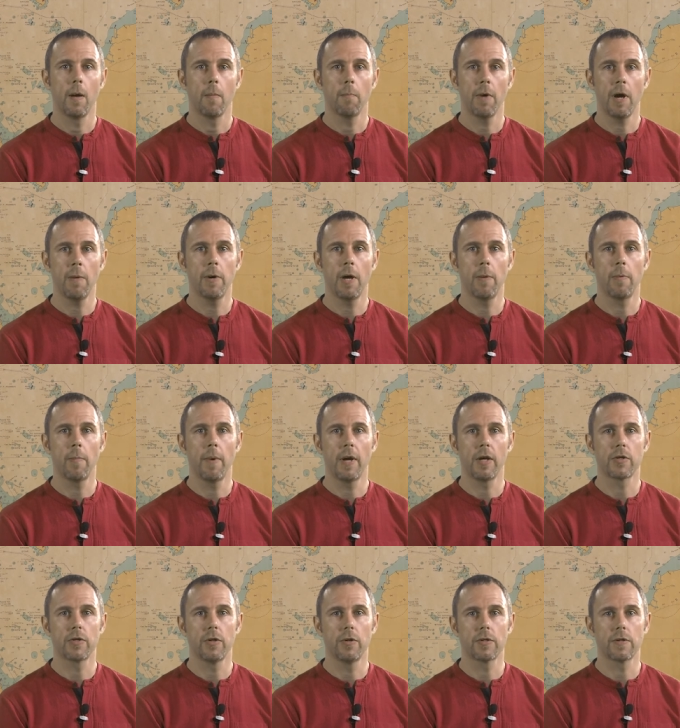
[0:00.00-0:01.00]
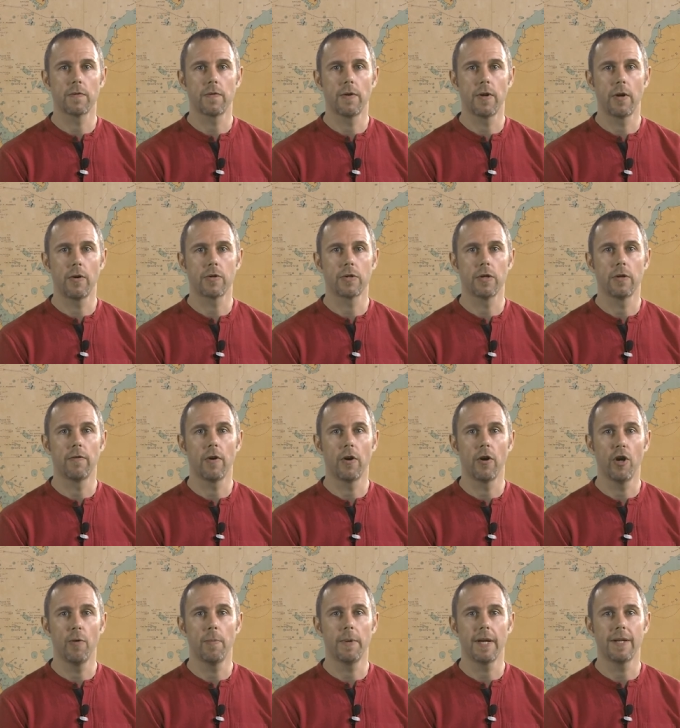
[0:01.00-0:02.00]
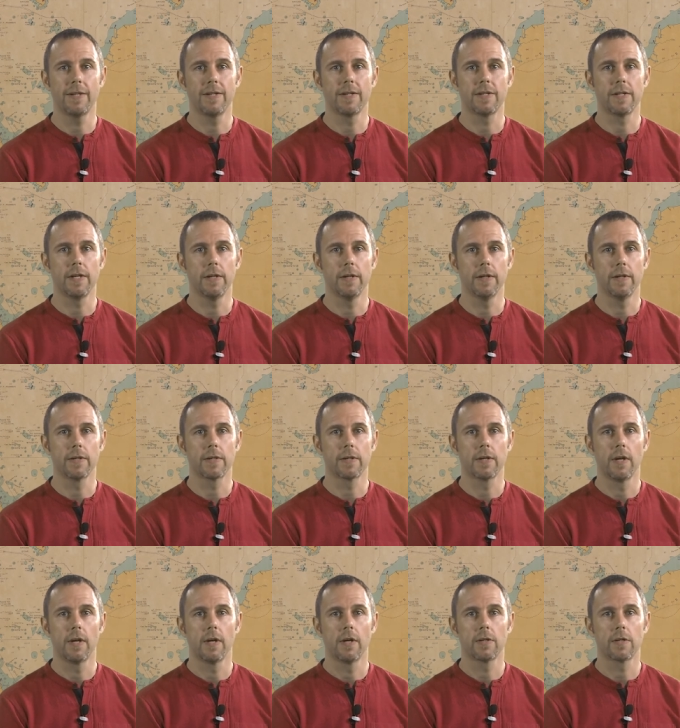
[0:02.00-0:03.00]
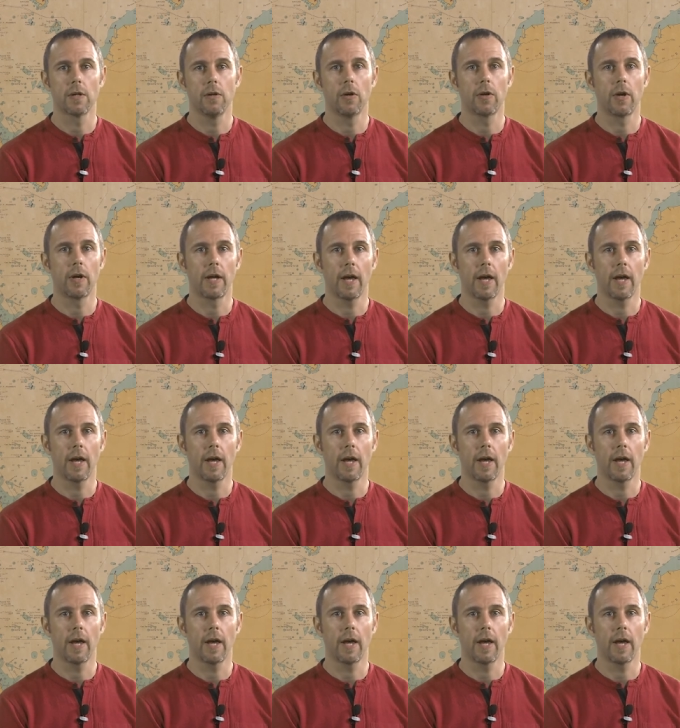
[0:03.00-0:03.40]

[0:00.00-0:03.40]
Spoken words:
My paper makes use of the notion of urban antecedents to